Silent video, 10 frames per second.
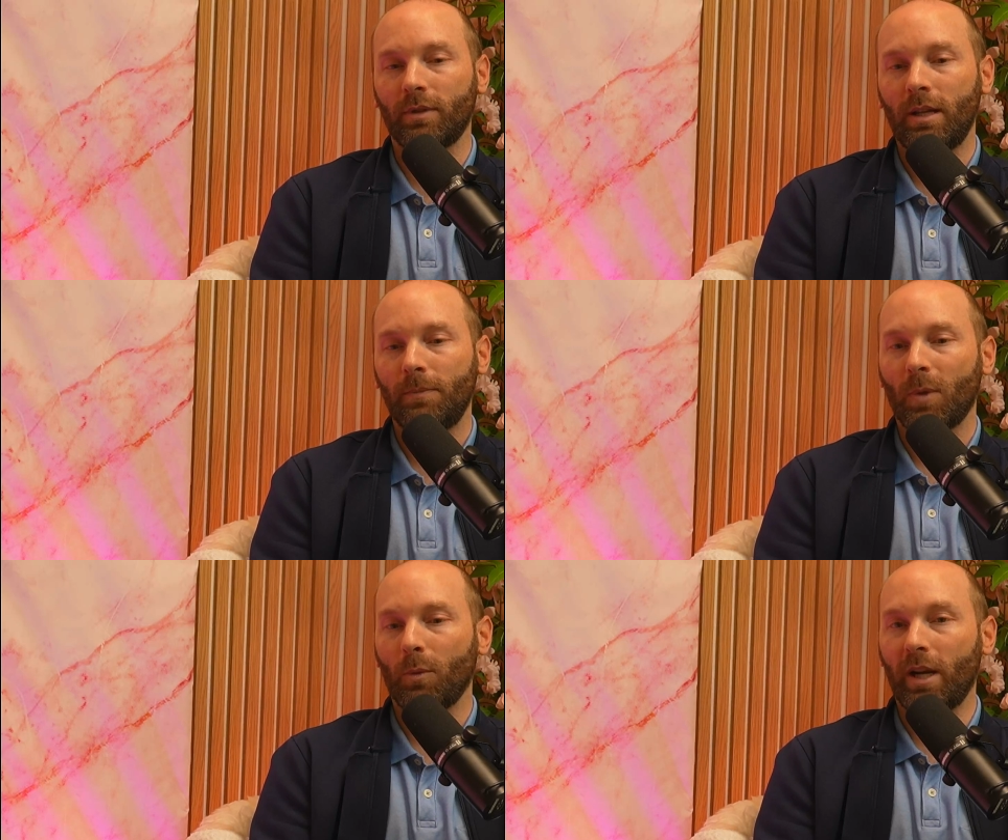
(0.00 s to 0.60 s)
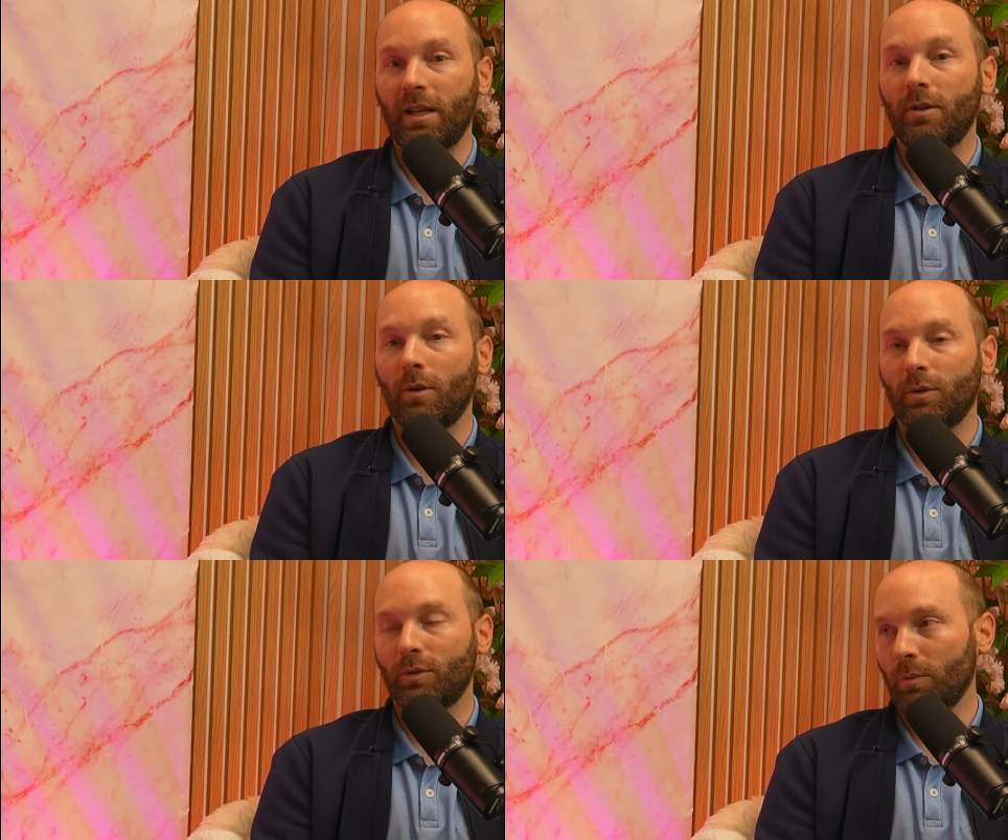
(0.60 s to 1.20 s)
where I didn't know it
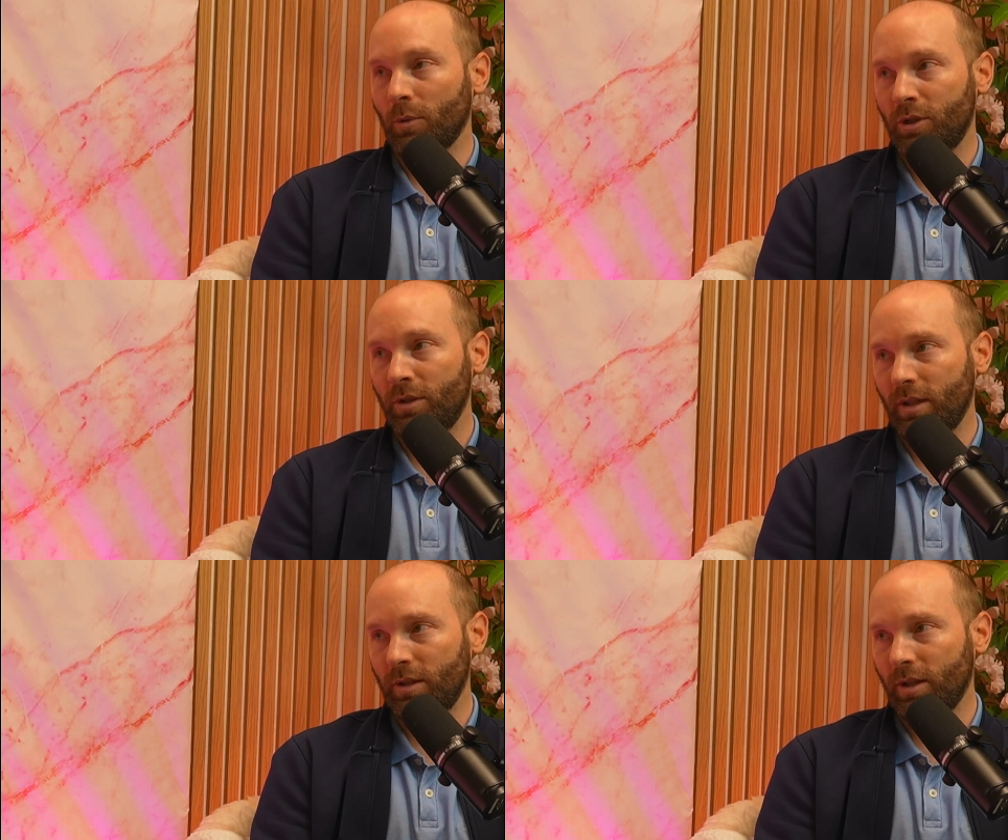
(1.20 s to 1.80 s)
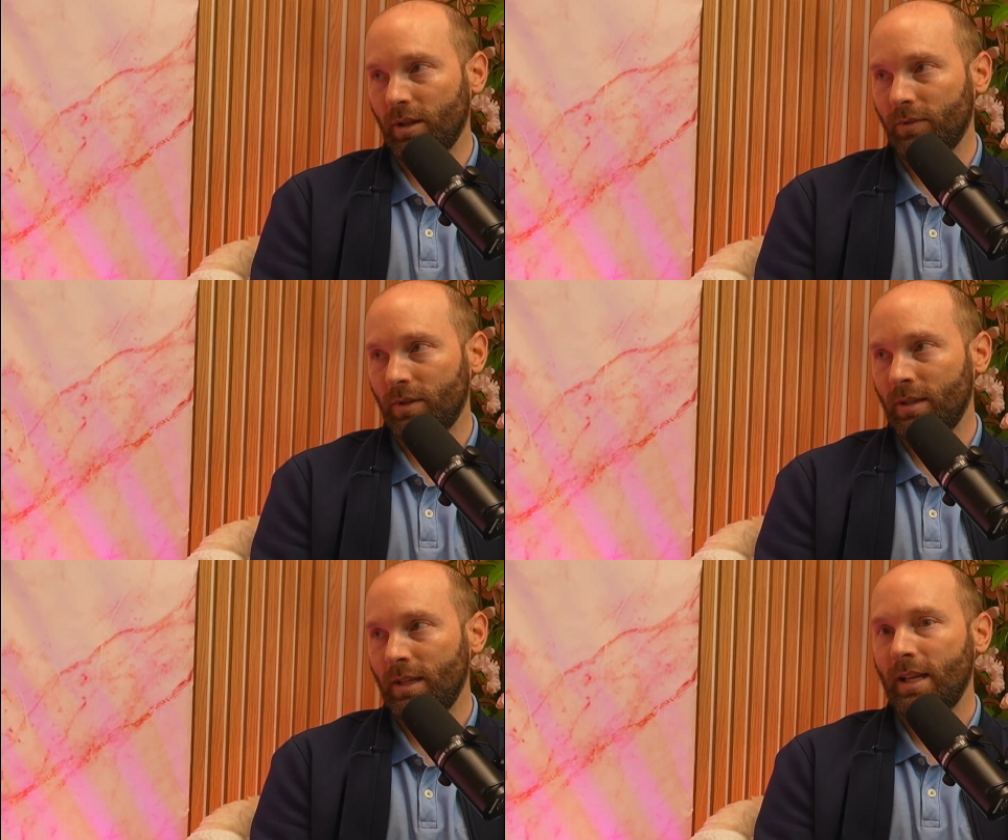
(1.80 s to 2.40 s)
was an emergency shift.
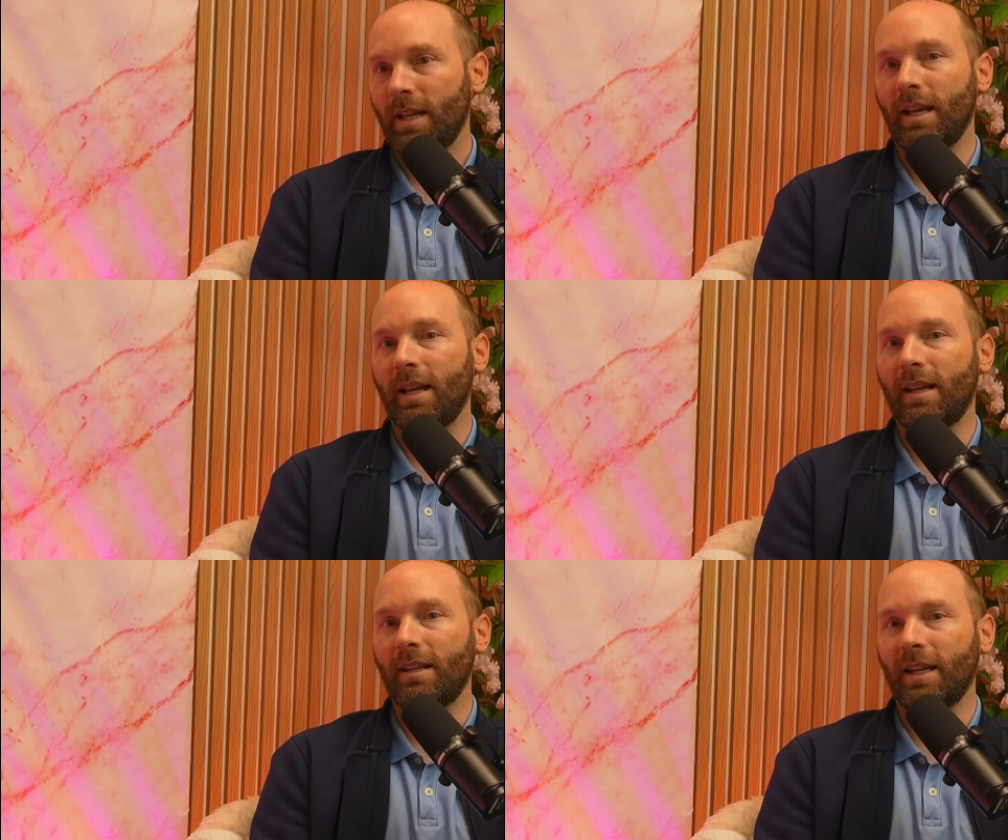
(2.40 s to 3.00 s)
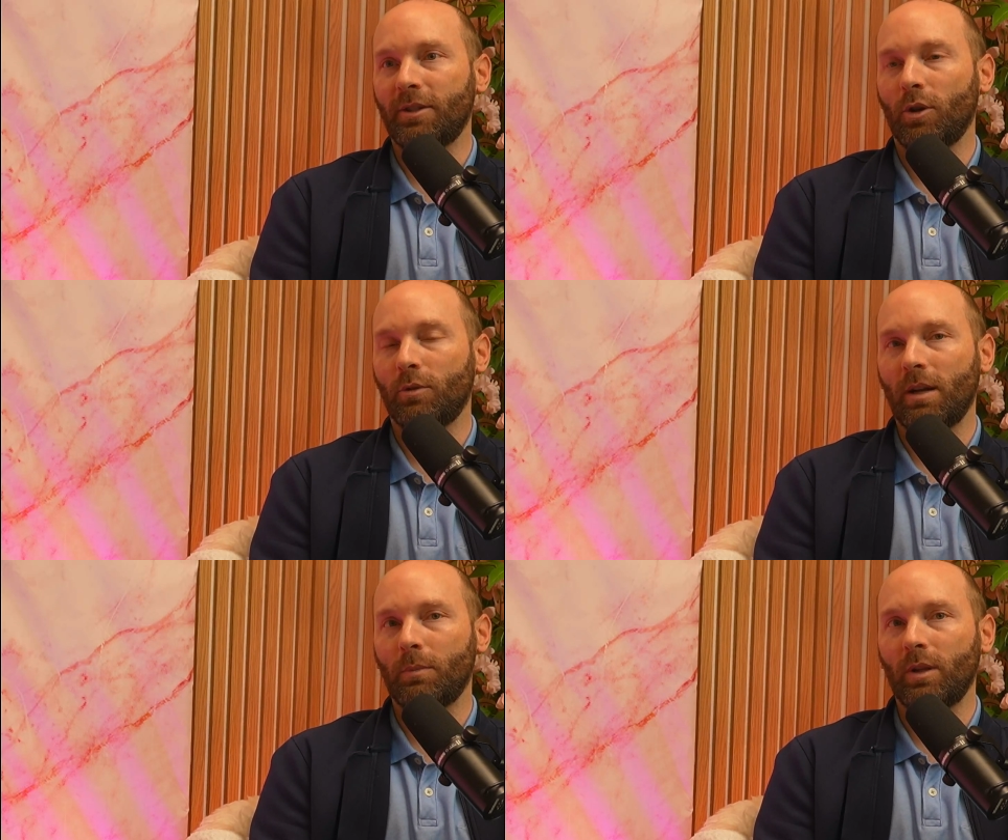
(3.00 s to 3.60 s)
And I showed
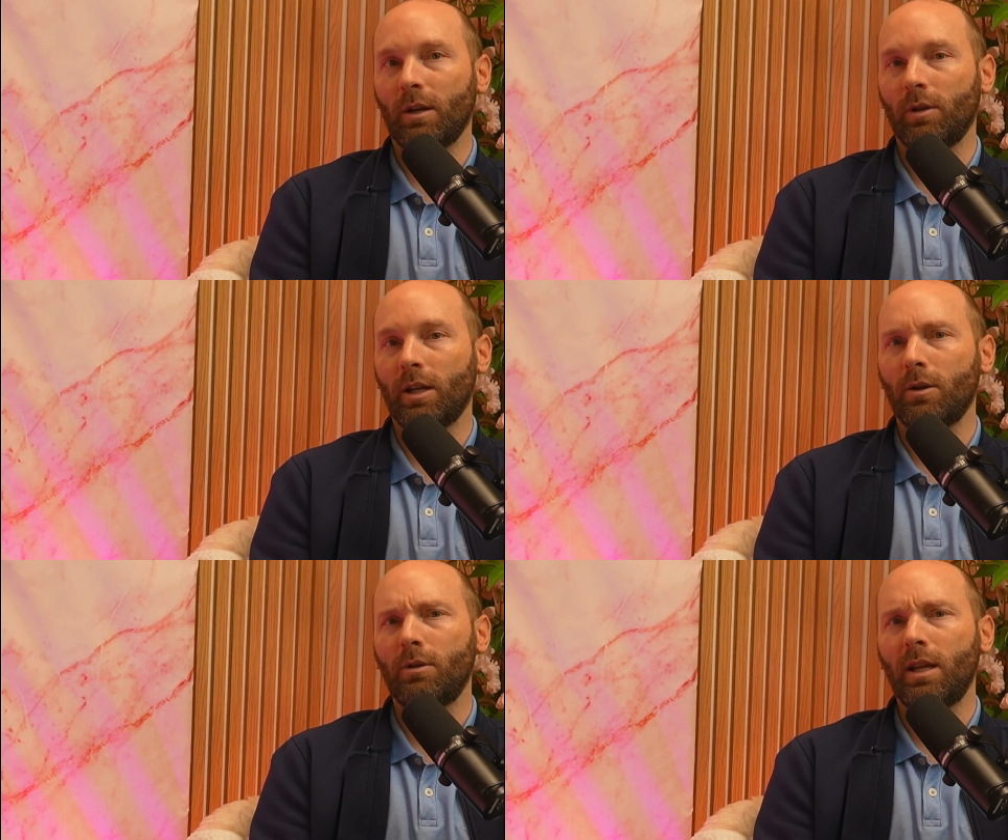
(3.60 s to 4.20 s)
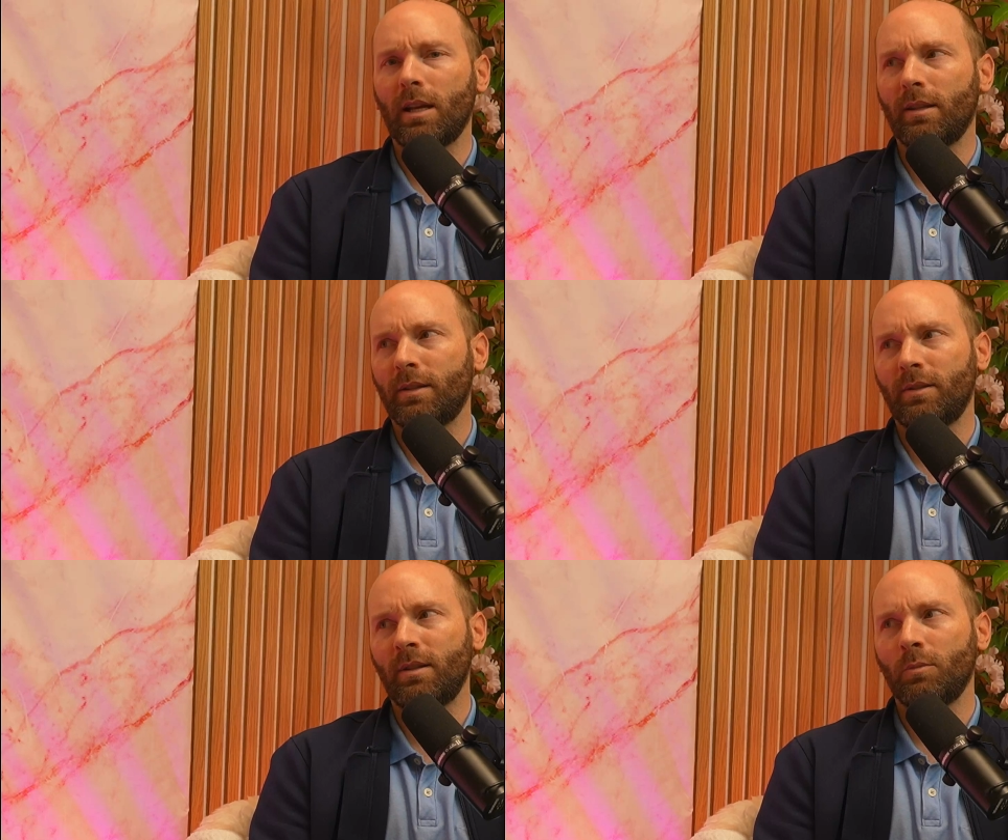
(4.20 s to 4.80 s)
up and they were like, oh yeah, this
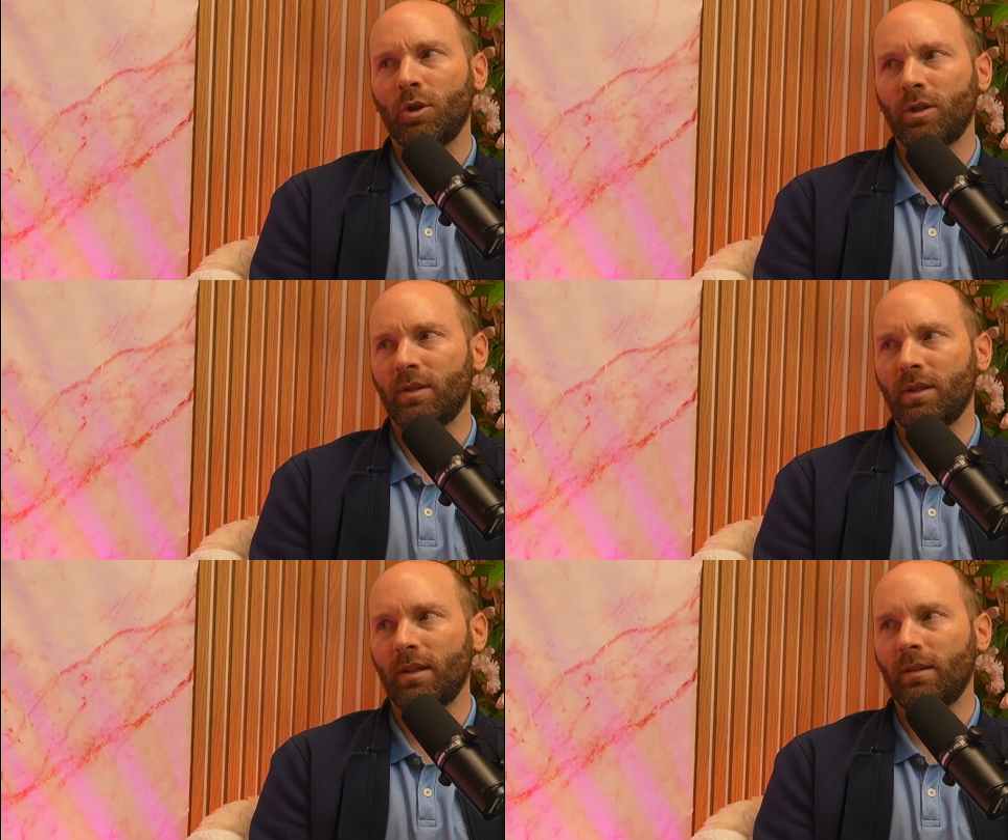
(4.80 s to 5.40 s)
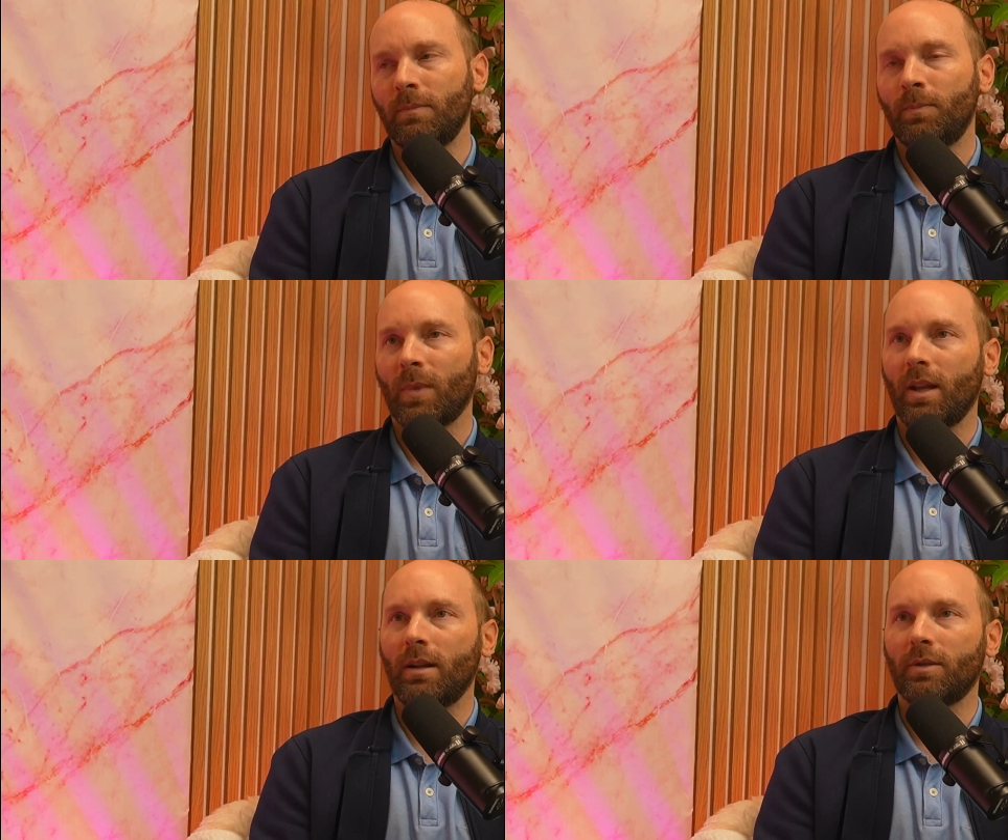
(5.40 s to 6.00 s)
is an emergency.
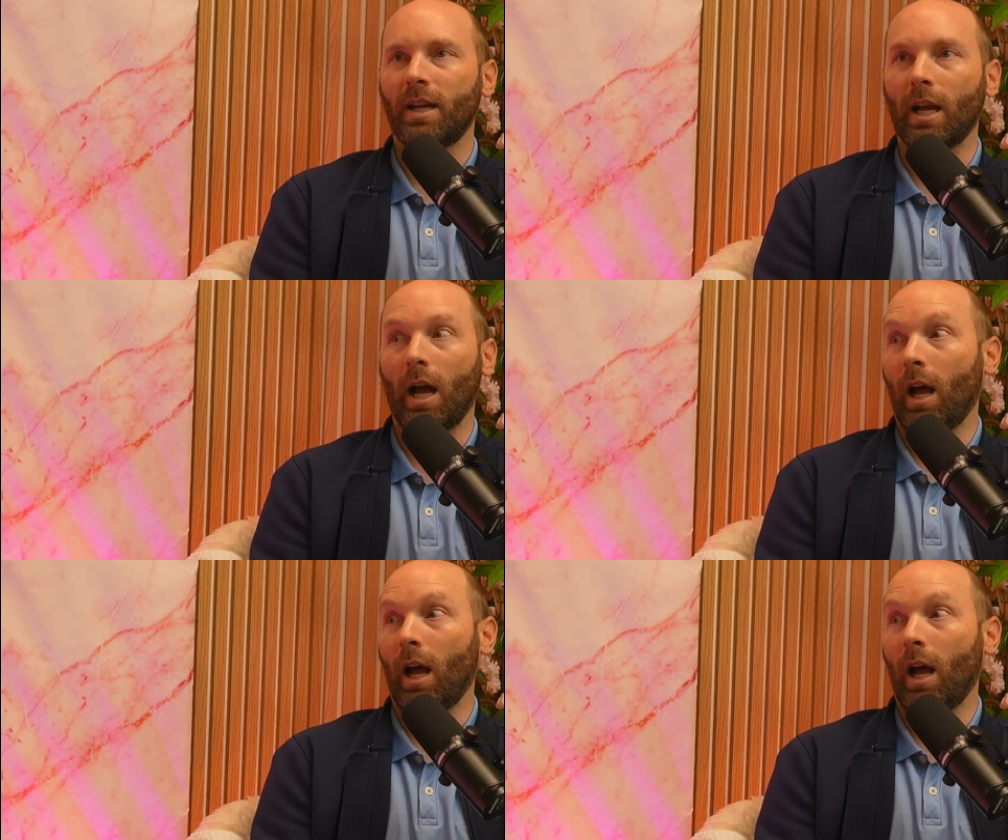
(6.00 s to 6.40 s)
And I was like,